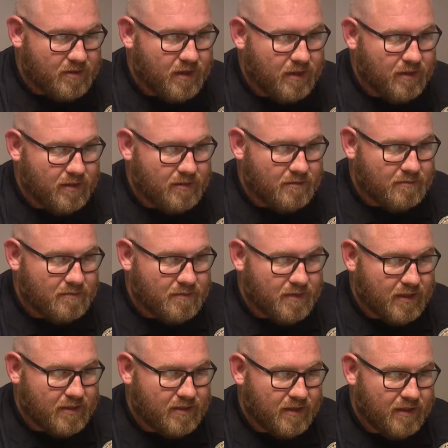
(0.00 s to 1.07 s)
stealing
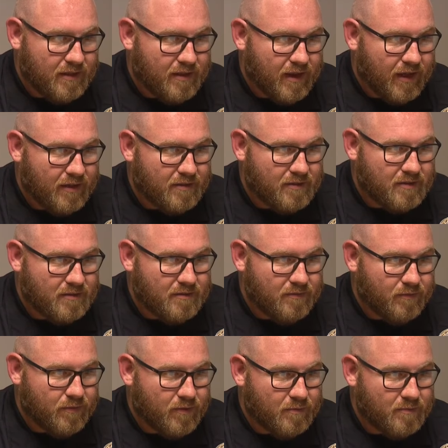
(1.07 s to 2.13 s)

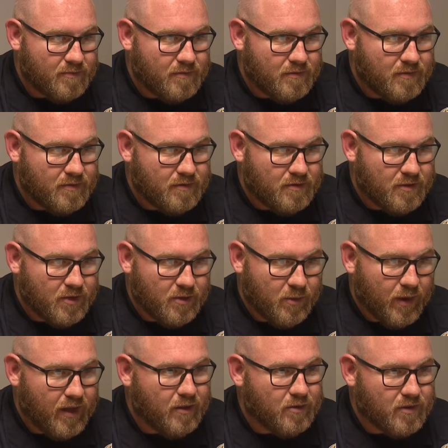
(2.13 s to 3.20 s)
16,000 from
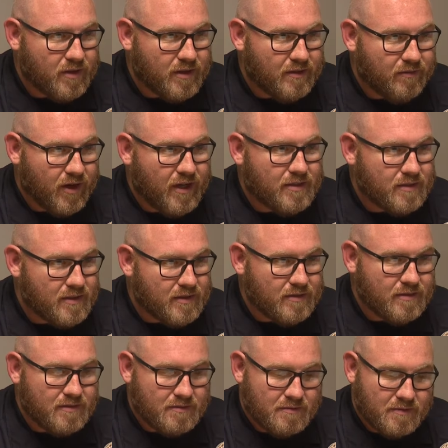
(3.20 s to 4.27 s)
two elderly
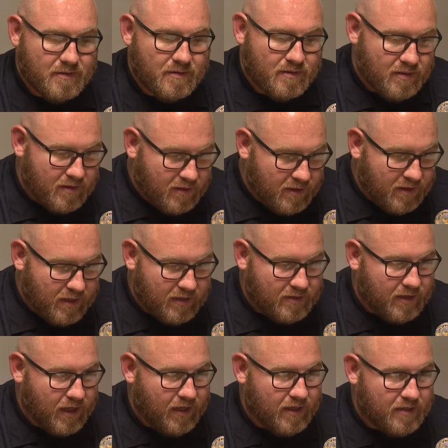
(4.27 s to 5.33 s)
residents
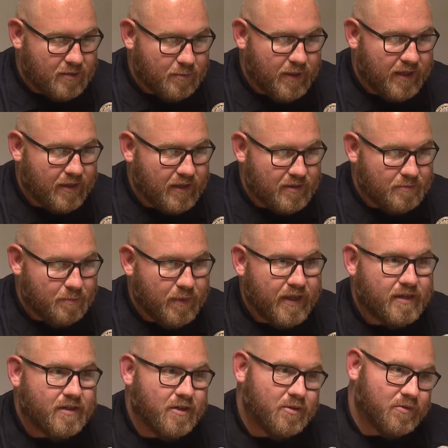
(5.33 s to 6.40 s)
it's kind of it's a big it's
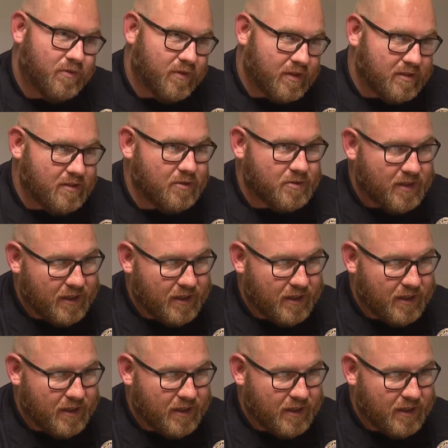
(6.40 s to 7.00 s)
big news for this little